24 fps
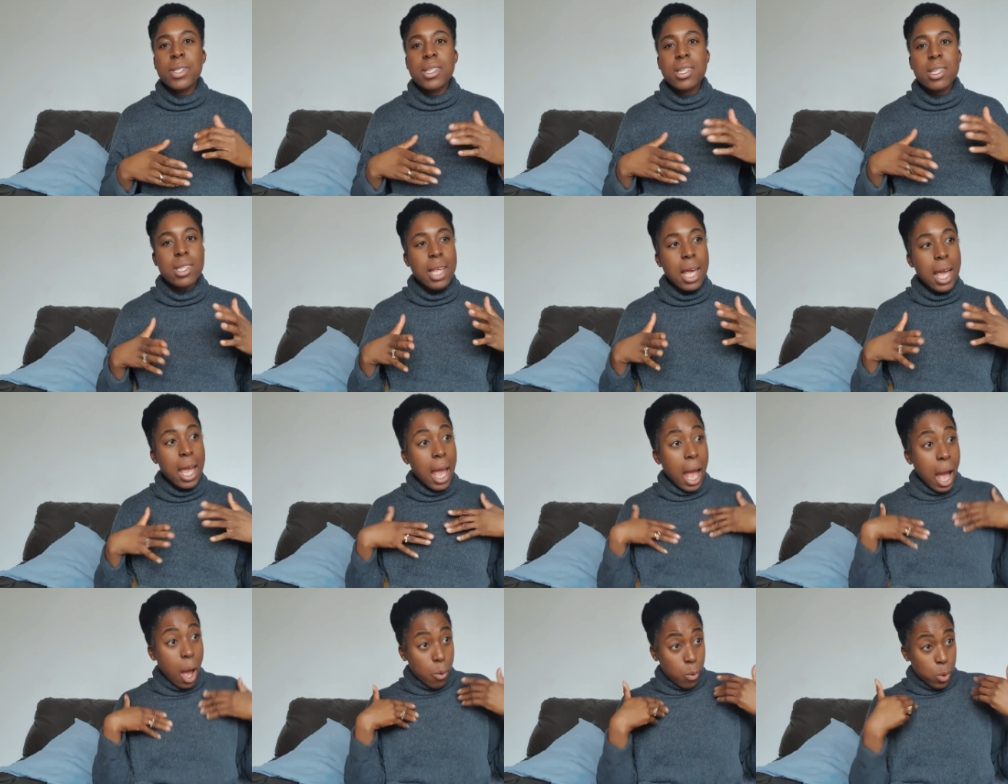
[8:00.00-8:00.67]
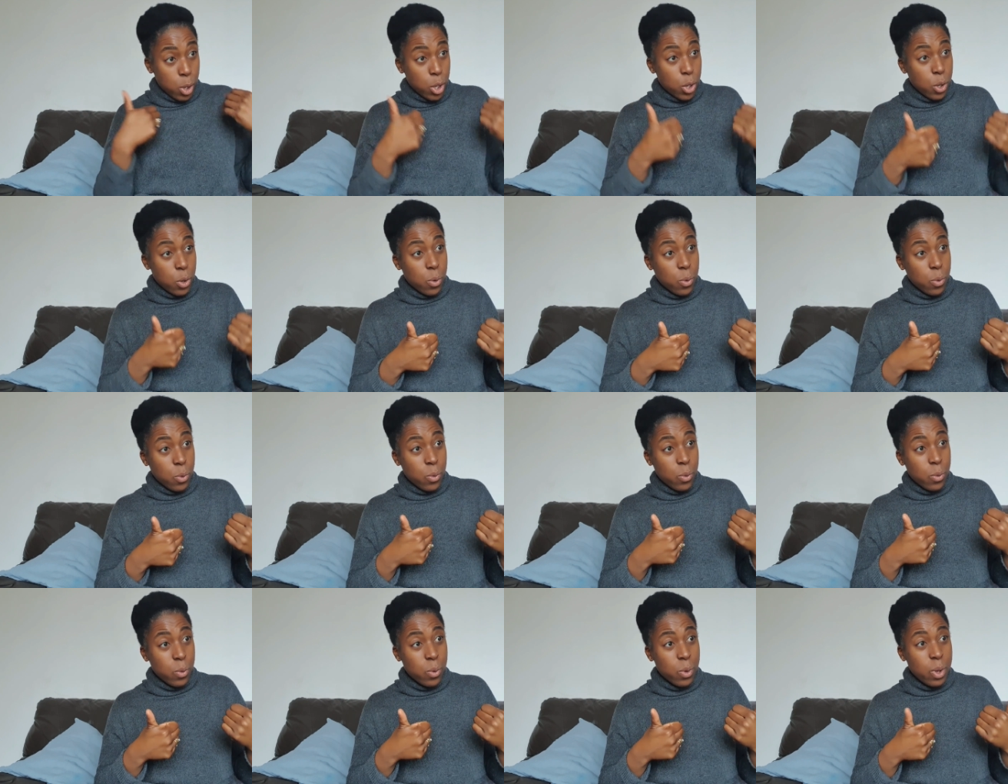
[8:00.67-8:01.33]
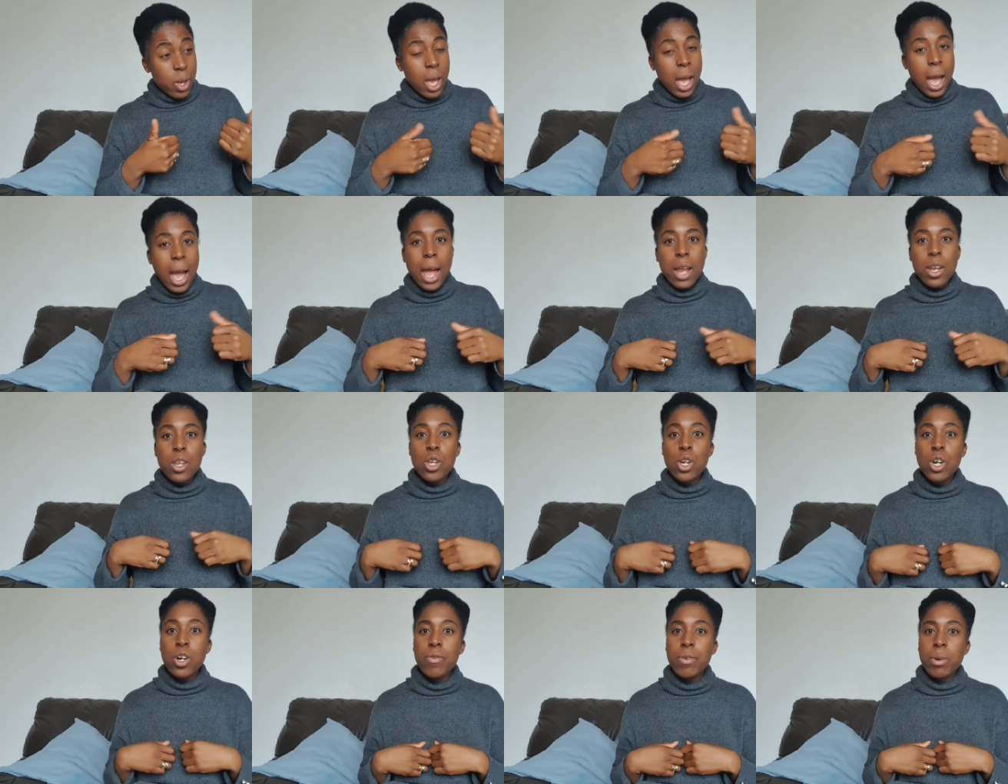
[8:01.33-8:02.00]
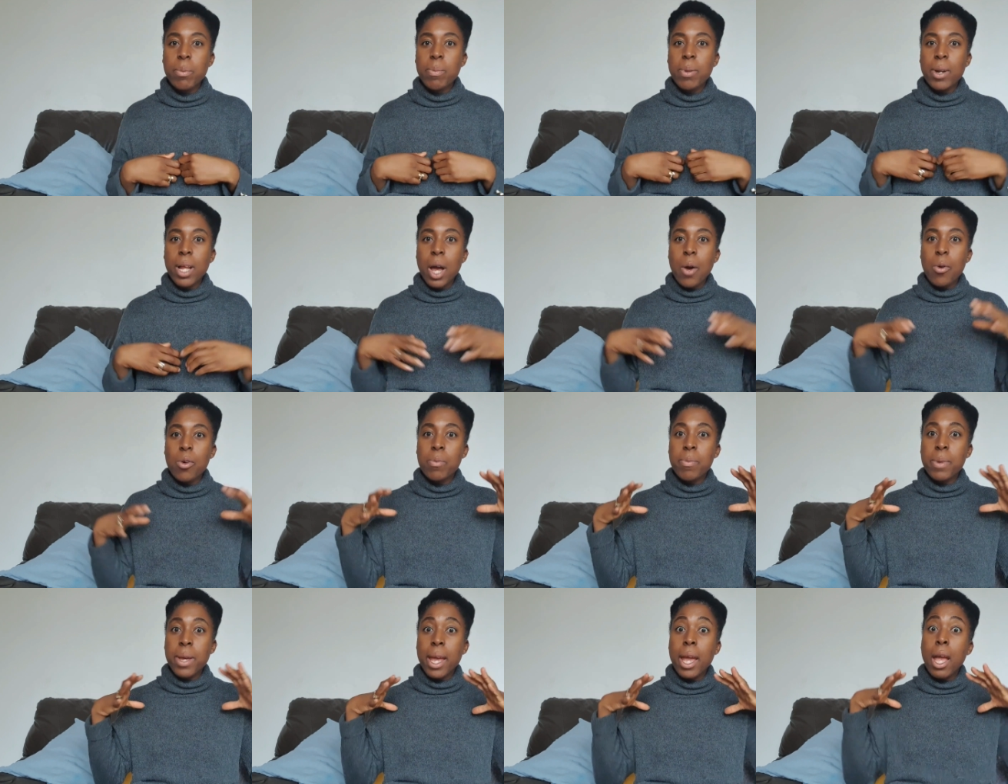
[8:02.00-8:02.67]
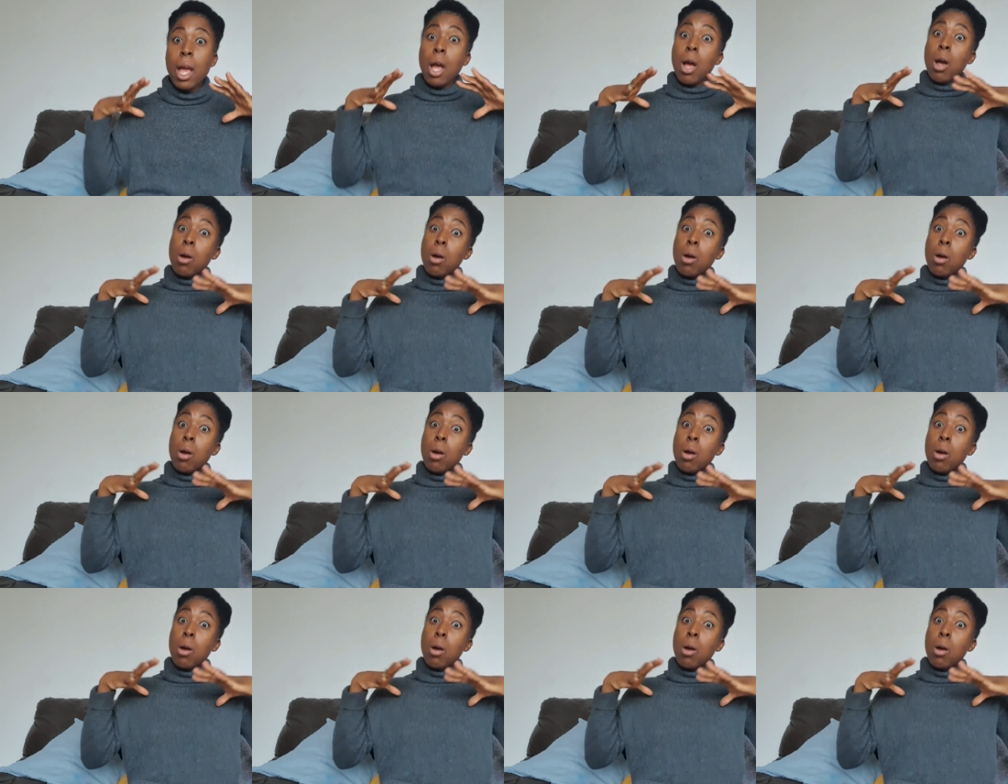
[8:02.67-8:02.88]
say, and your reply would be,